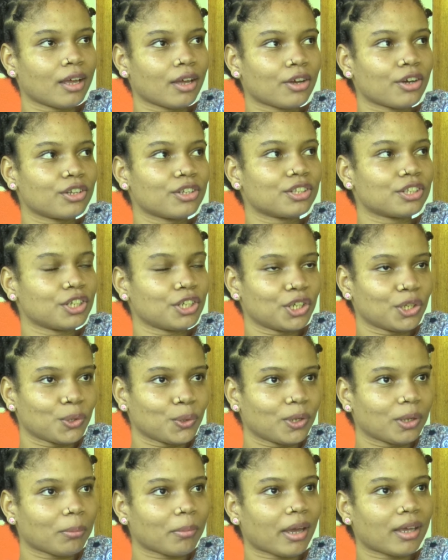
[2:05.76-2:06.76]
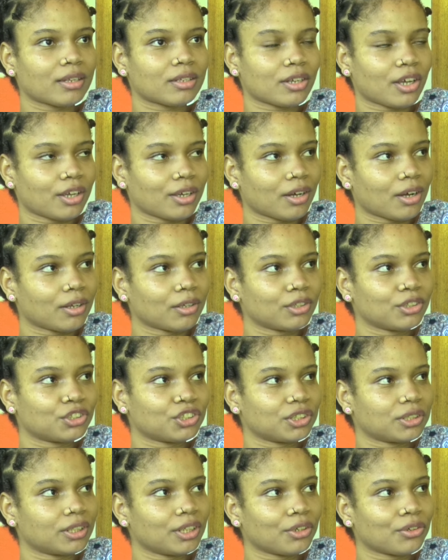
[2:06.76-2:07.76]
continuing my
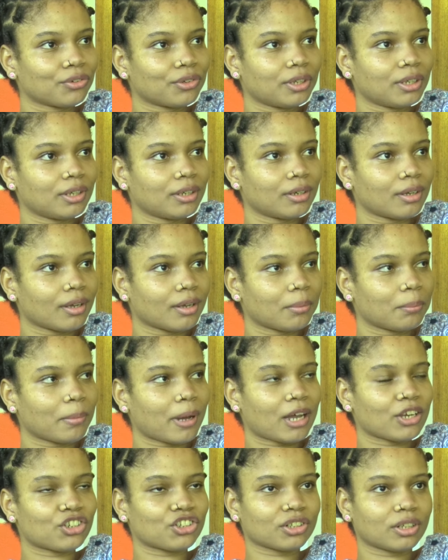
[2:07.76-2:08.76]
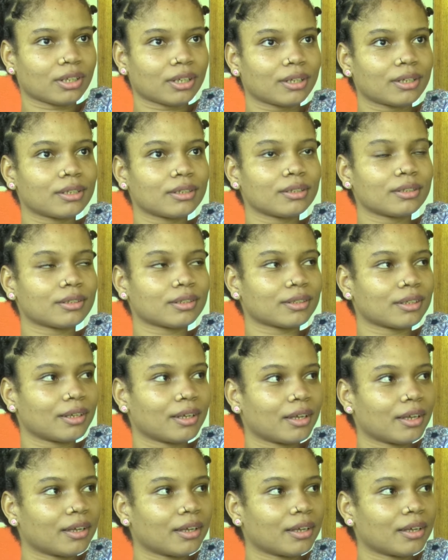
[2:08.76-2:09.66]
psychology degree, bachelor's.